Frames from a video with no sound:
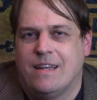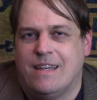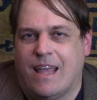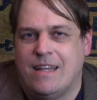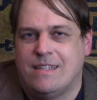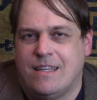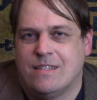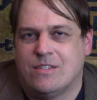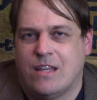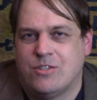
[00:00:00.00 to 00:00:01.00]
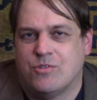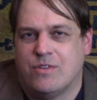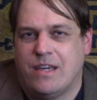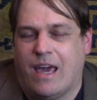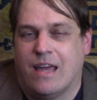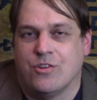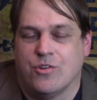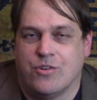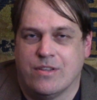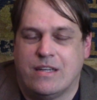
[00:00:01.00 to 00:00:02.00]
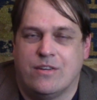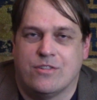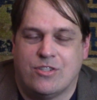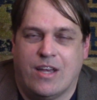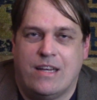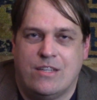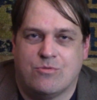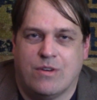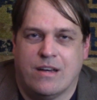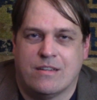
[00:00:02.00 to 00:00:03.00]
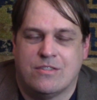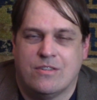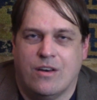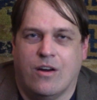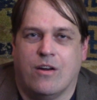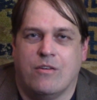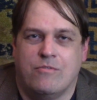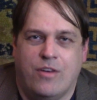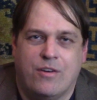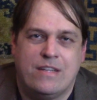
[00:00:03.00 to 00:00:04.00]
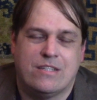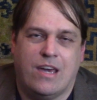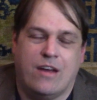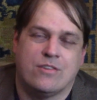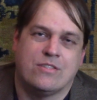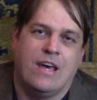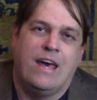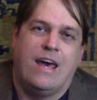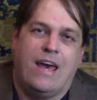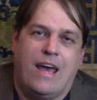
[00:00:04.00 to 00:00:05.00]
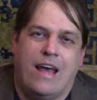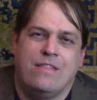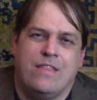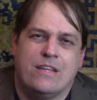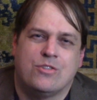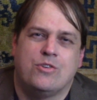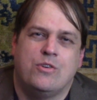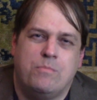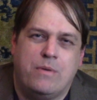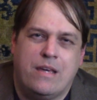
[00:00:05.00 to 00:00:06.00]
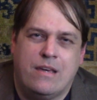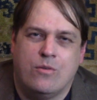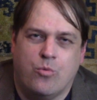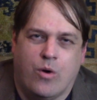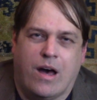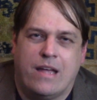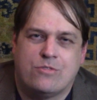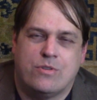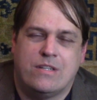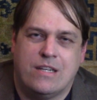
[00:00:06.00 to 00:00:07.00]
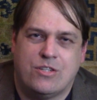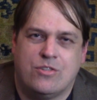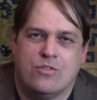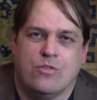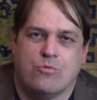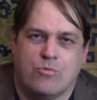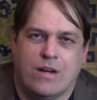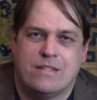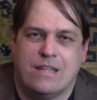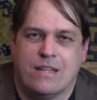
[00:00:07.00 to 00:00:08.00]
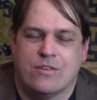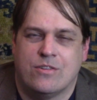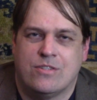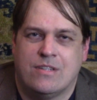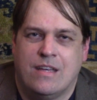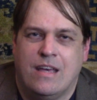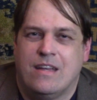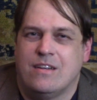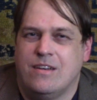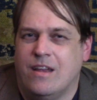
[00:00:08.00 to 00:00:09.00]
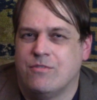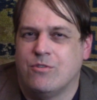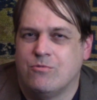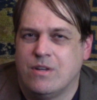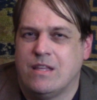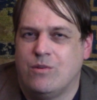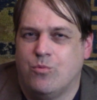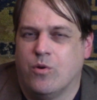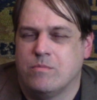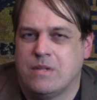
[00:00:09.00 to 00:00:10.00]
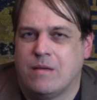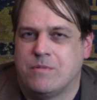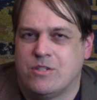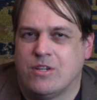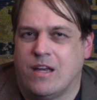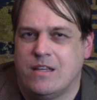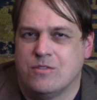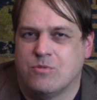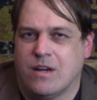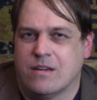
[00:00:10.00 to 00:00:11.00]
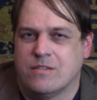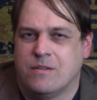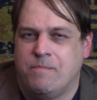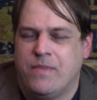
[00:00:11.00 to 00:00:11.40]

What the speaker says: 19th century and earlier Chinese rugs are very scarce, and this could be why traditional rug dealers never really warmed up to Chinese rugs.